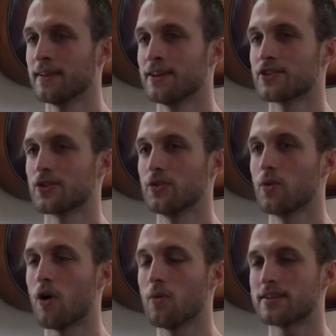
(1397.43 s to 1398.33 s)
So you
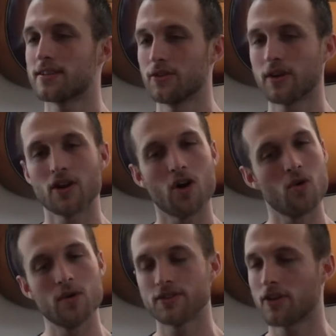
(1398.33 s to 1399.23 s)
can
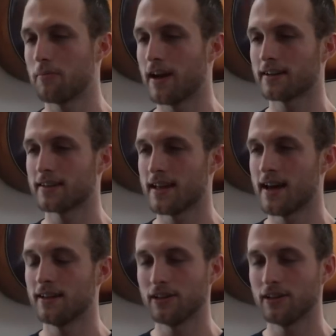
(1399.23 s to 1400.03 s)
always go back to that,